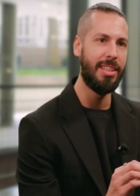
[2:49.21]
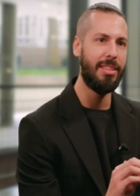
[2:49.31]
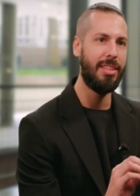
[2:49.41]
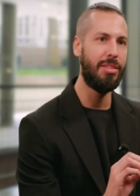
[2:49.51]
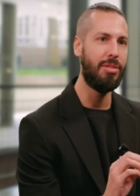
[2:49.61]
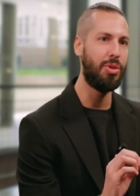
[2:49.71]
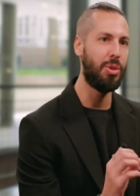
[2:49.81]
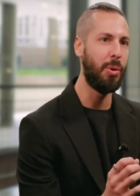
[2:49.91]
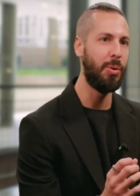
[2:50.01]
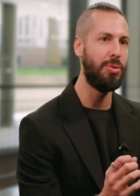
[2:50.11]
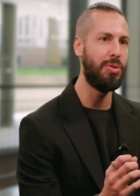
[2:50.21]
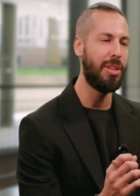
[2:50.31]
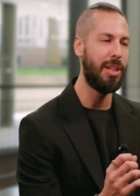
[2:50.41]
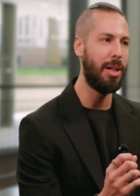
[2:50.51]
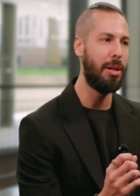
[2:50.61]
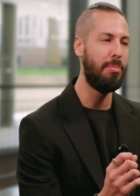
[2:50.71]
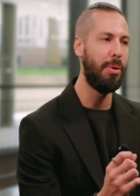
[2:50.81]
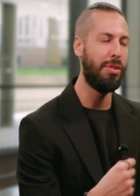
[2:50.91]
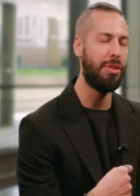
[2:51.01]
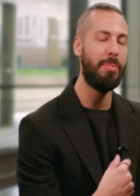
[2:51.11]
that shows
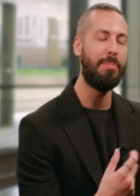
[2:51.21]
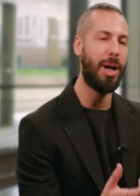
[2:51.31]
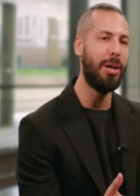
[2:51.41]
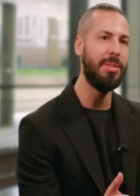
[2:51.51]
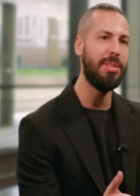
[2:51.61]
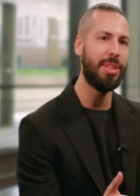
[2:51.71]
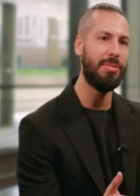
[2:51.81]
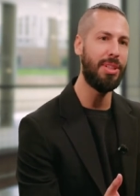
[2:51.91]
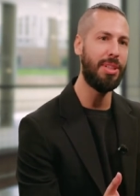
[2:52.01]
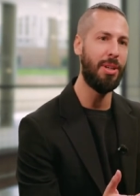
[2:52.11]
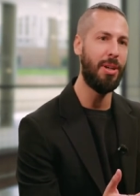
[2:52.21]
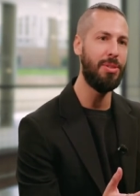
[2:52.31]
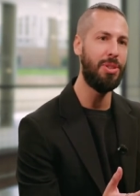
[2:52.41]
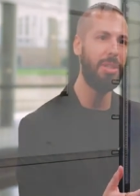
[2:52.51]
both the promise of technology,